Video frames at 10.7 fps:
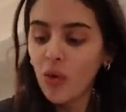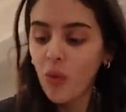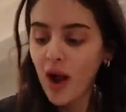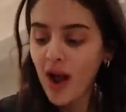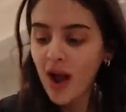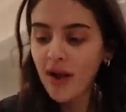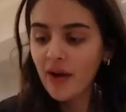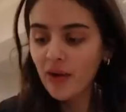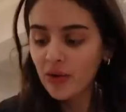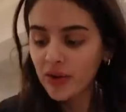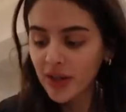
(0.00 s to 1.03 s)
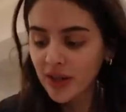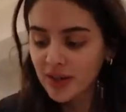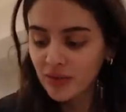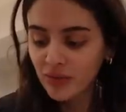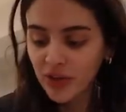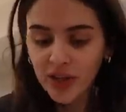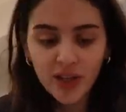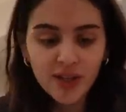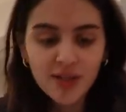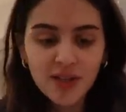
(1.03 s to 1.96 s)
Wow, like it really
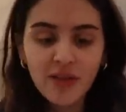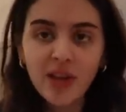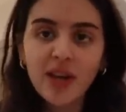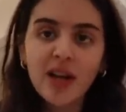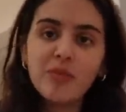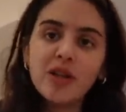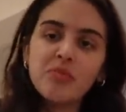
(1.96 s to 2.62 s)
is giving, I mean,